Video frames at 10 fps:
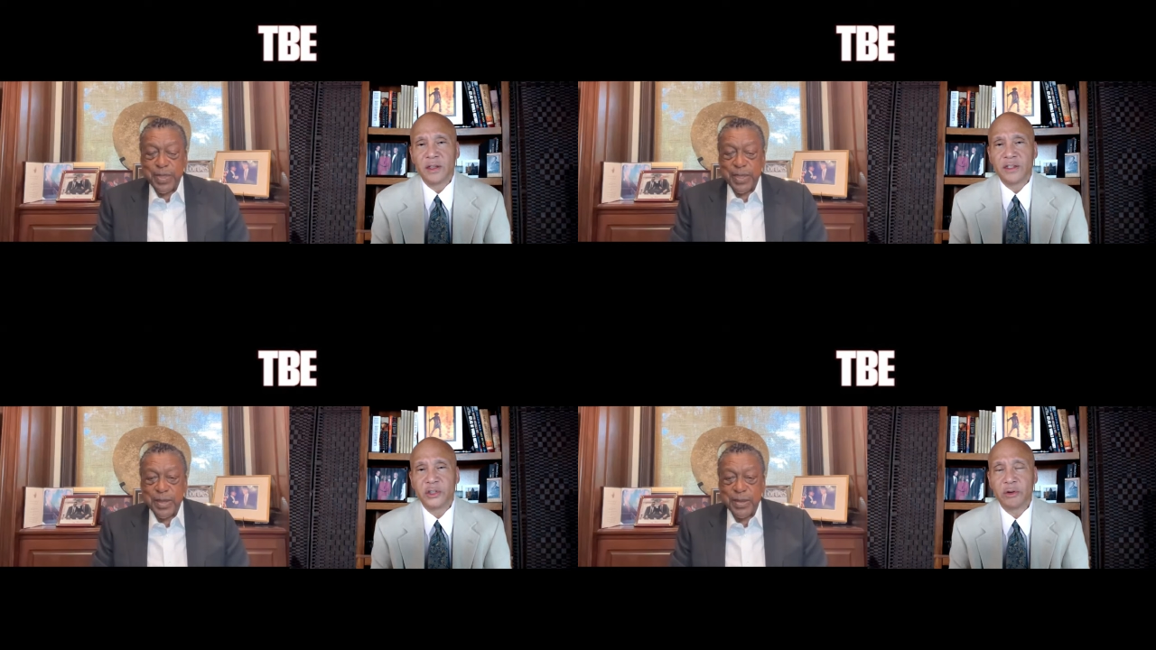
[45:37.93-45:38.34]

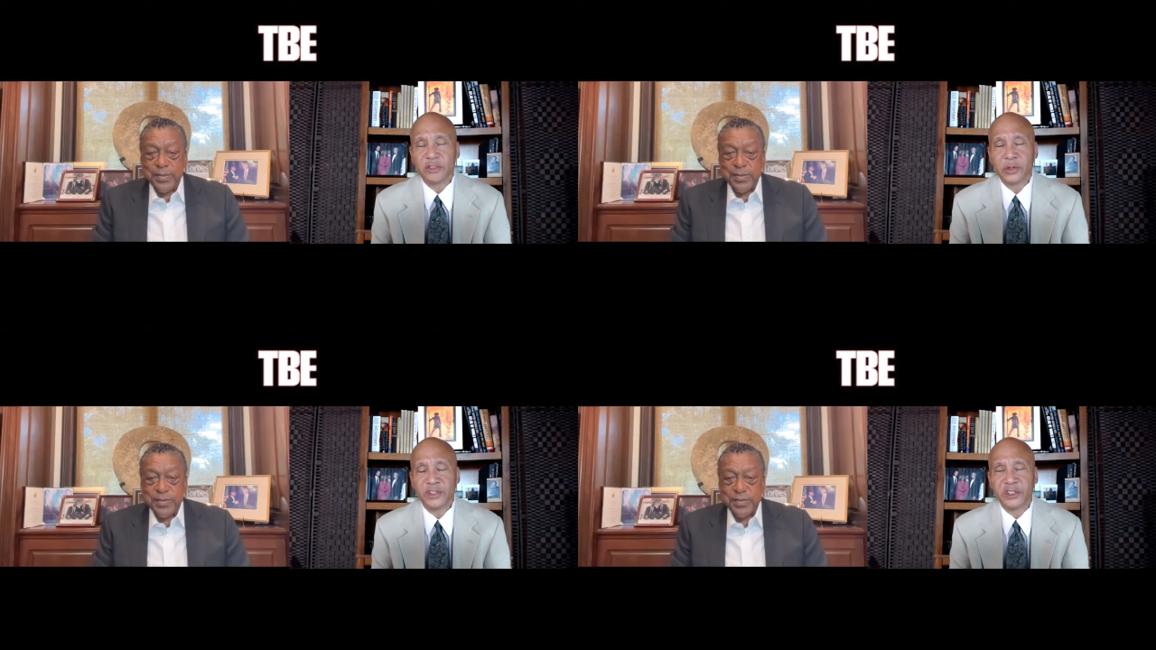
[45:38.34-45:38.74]
Speaker 1: So,
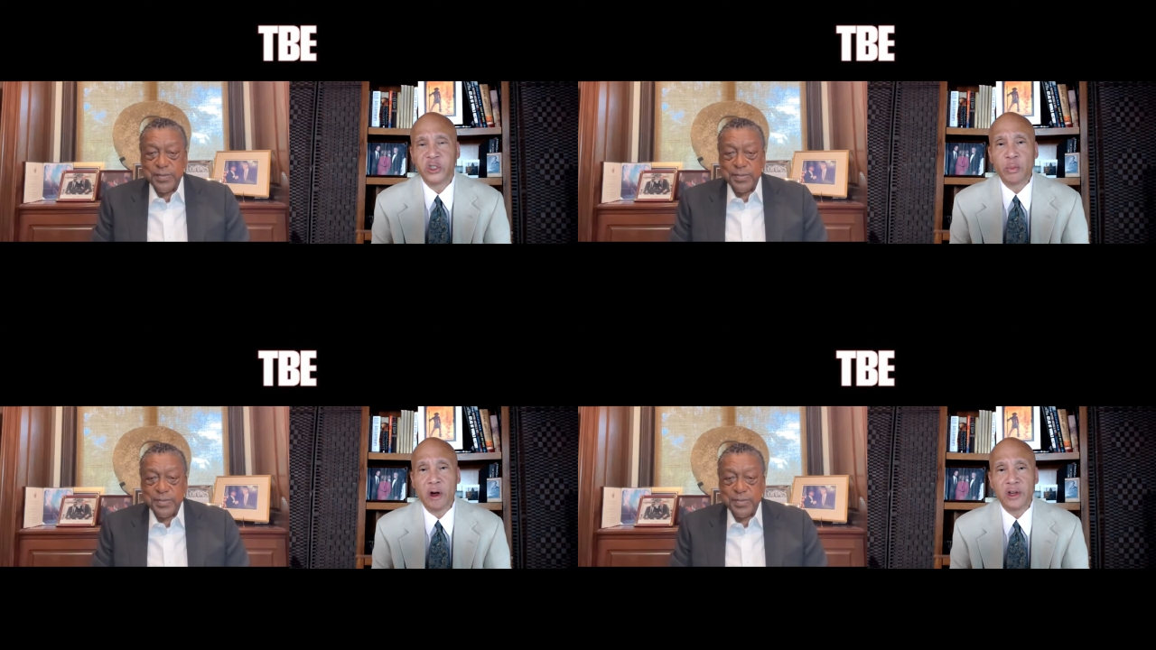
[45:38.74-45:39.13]
sort of a
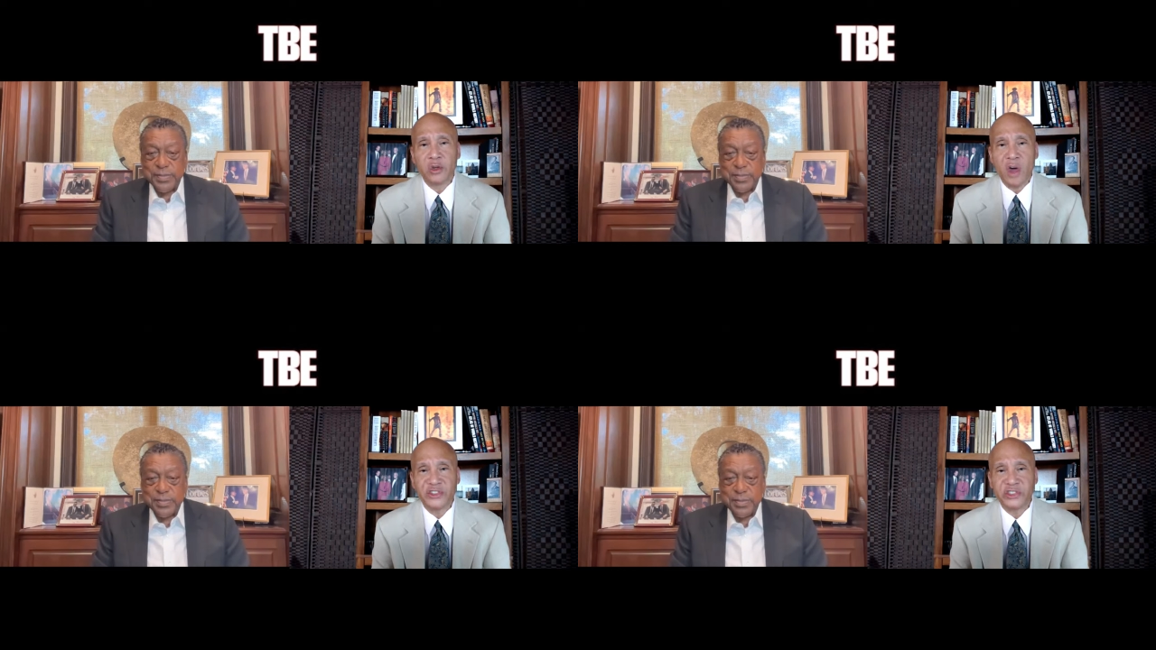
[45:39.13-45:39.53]
two part
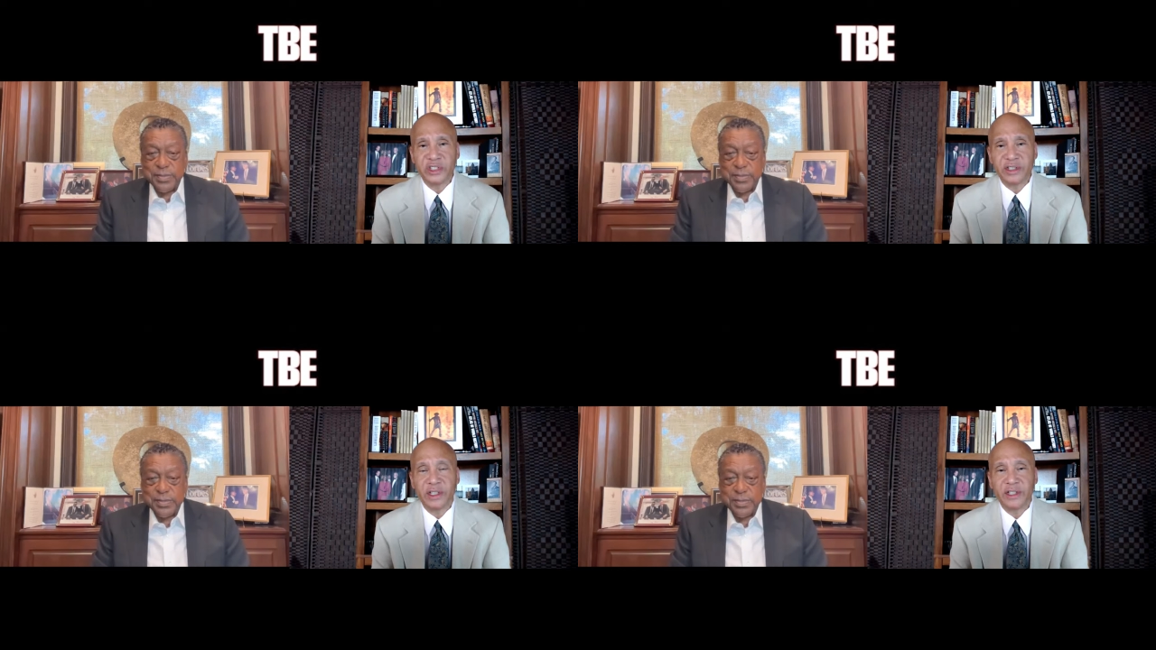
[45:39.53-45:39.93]

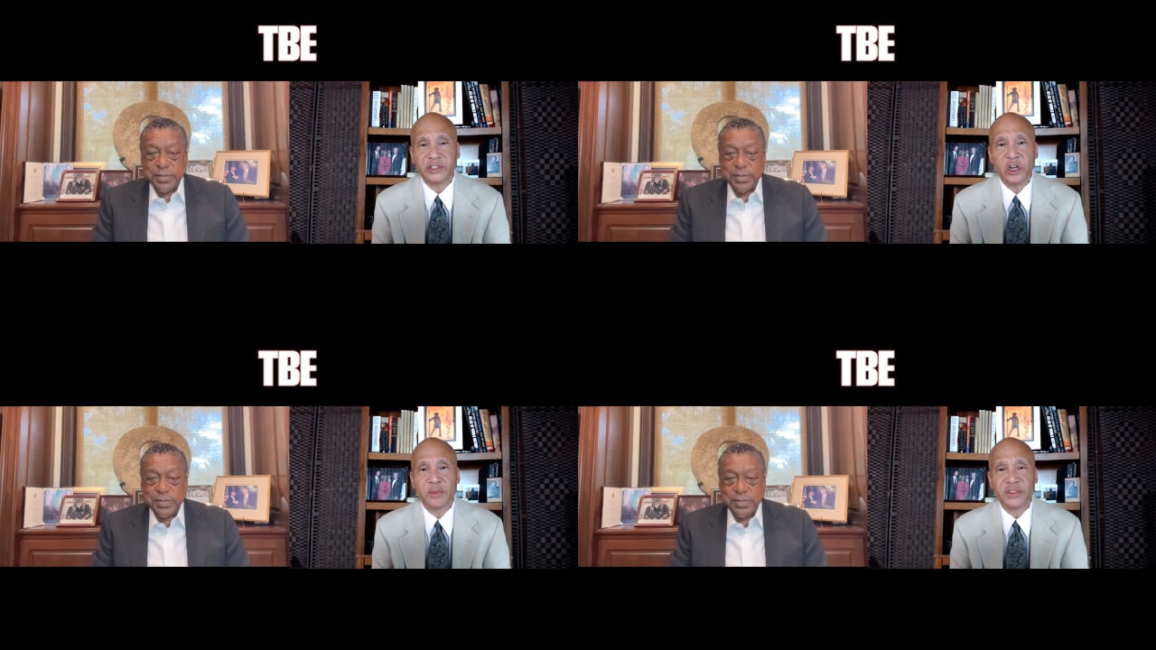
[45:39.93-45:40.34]
question in
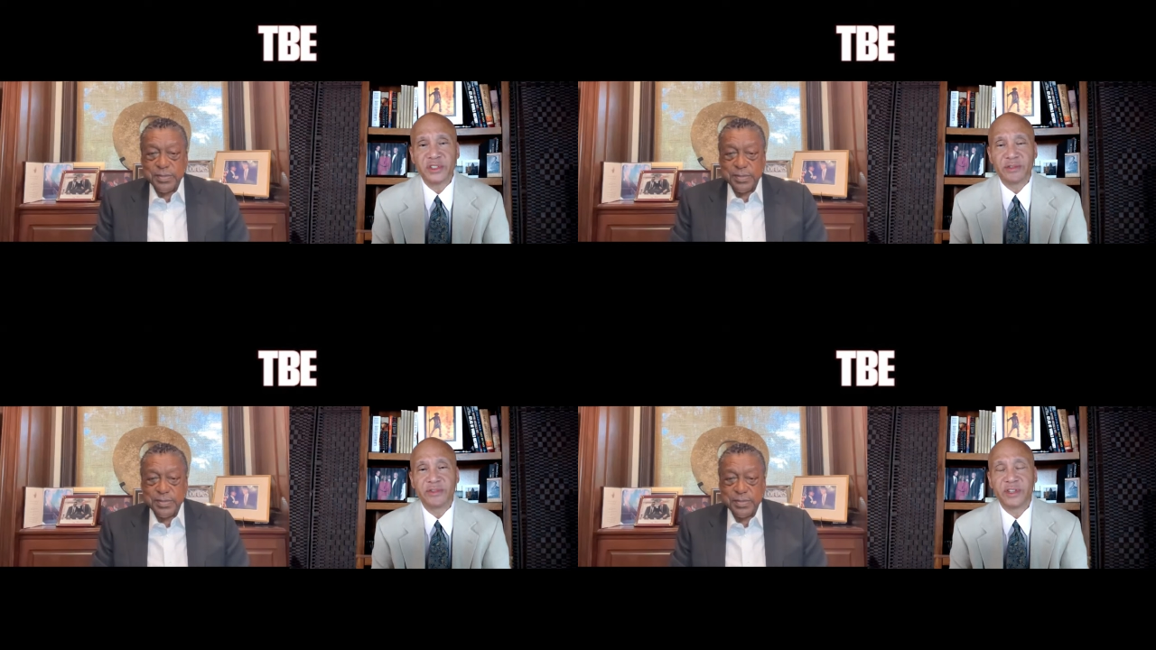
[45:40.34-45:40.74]
terms
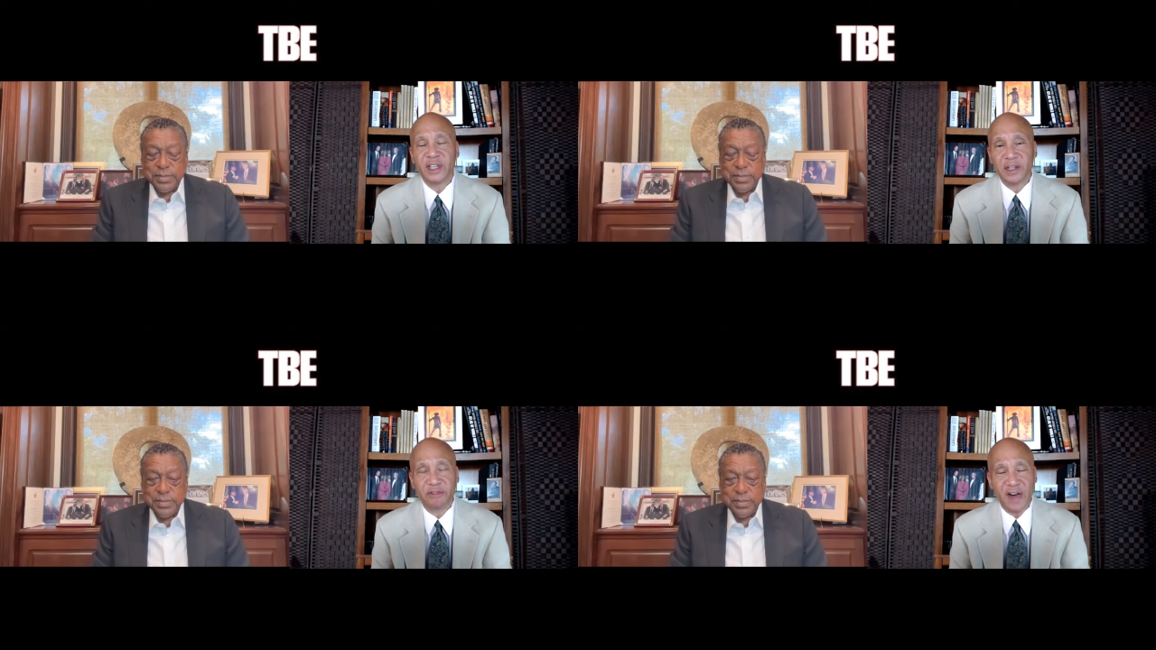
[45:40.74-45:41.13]
of
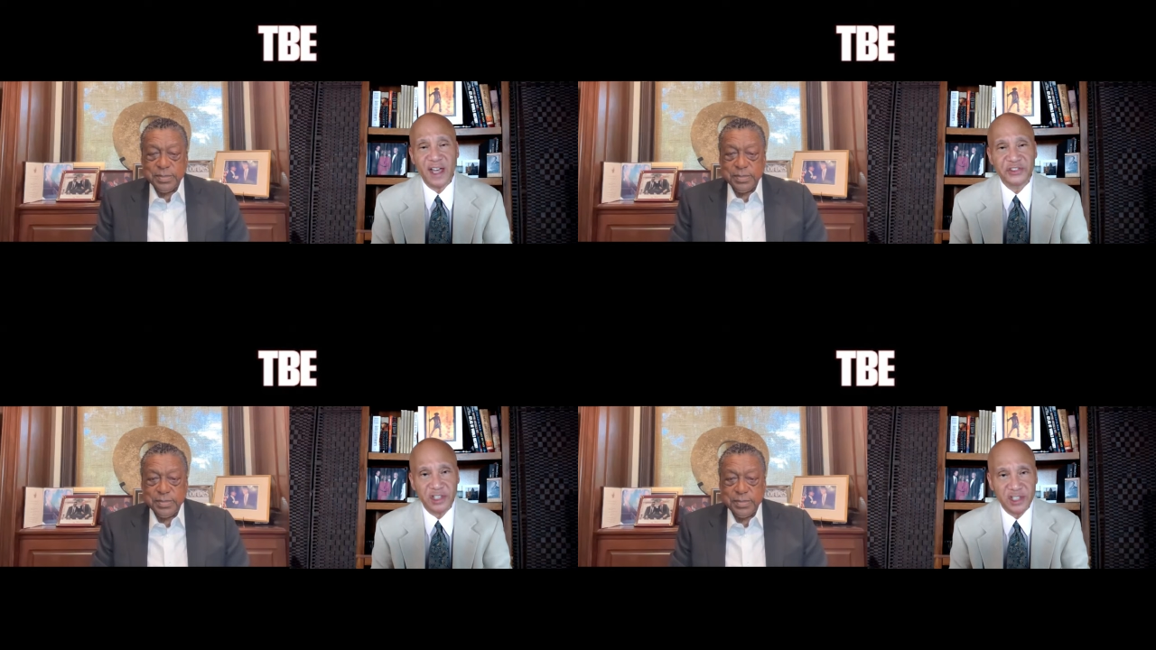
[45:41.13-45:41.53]

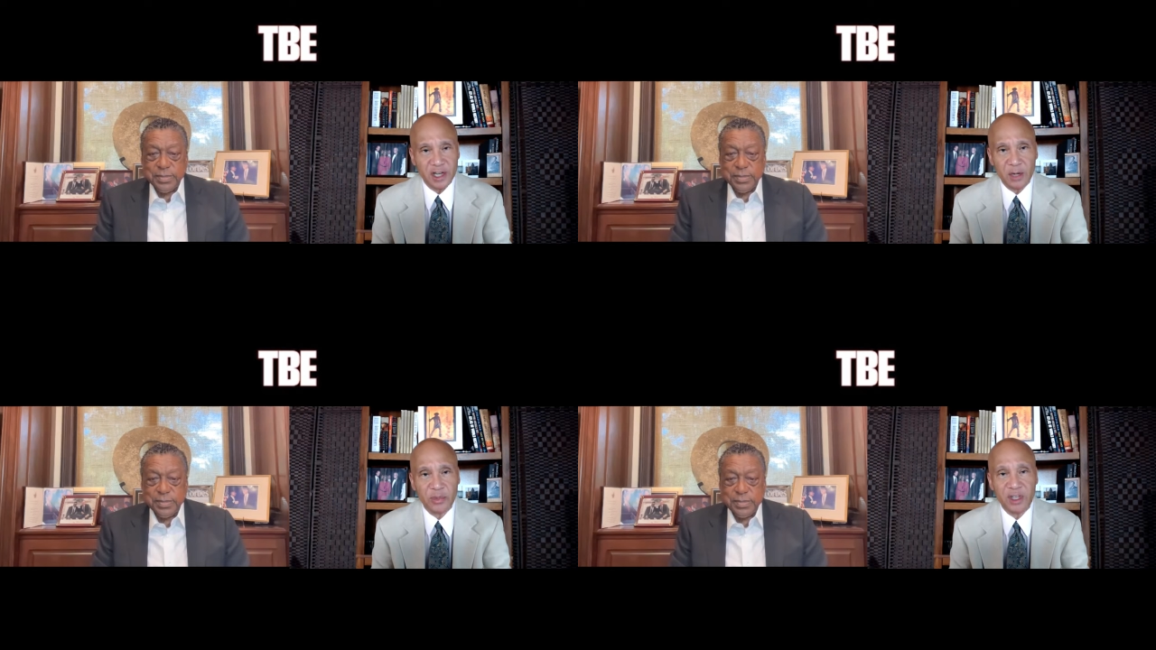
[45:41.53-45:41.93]
advice to
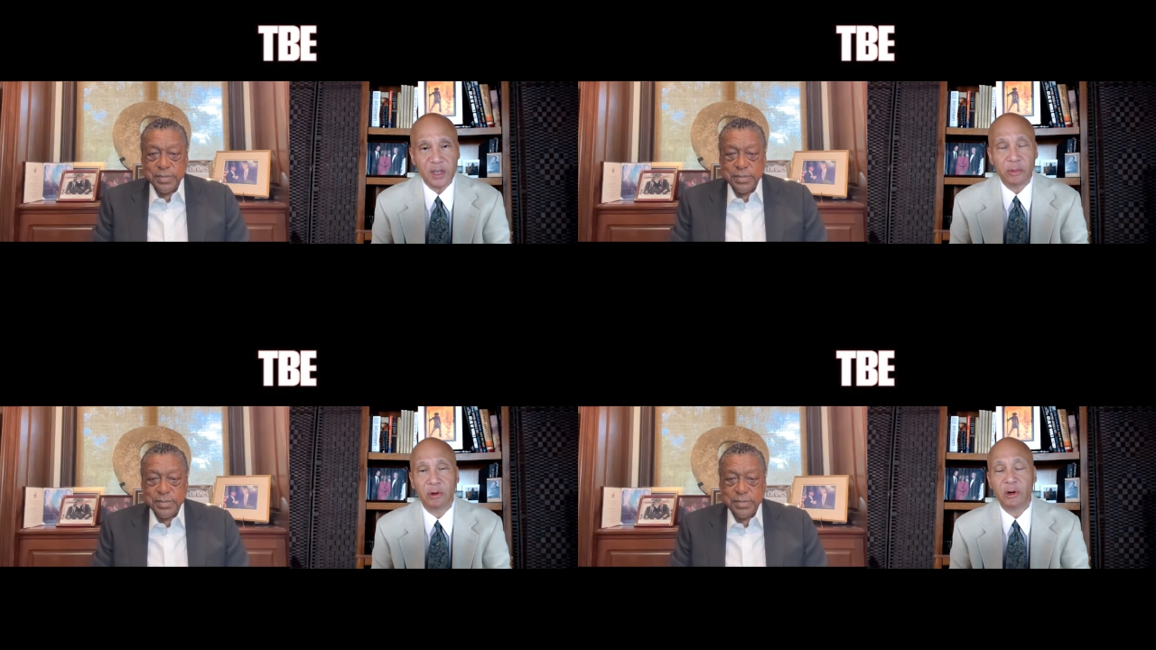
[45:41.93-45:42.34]
young
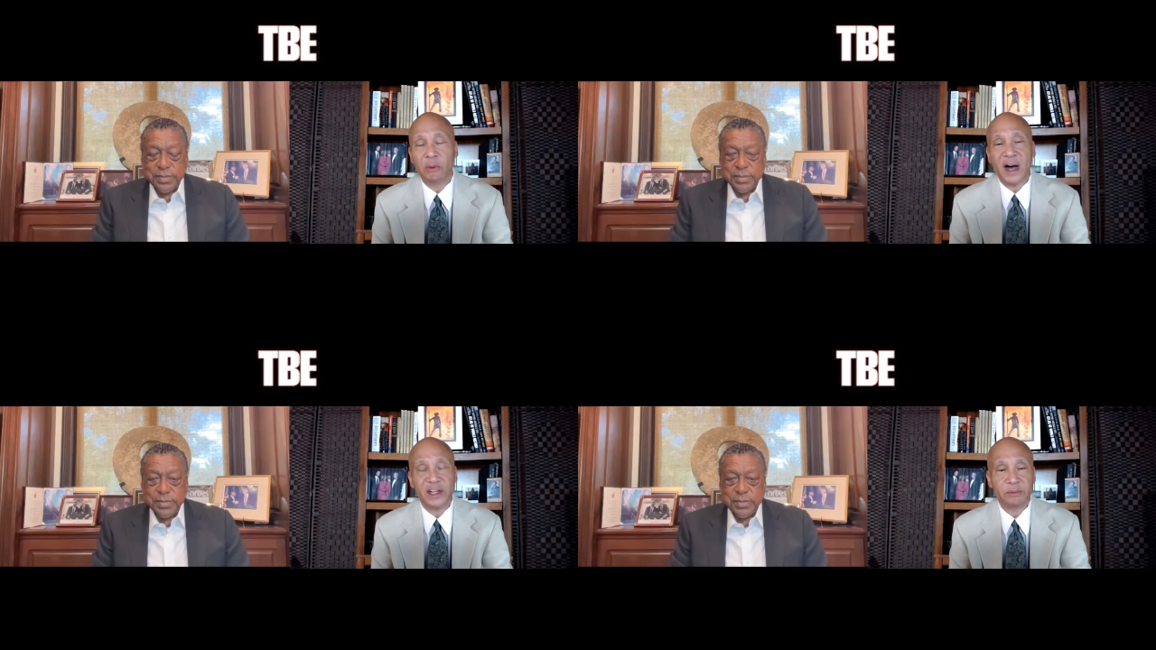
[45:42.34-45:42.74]
people
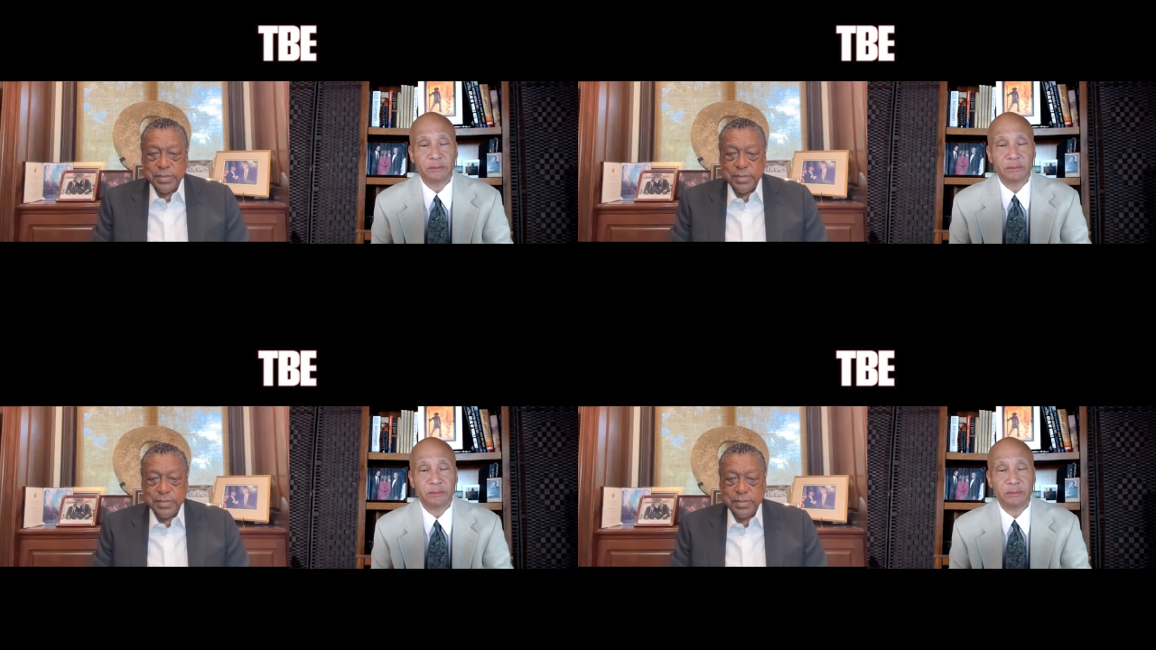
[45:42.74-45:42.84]
about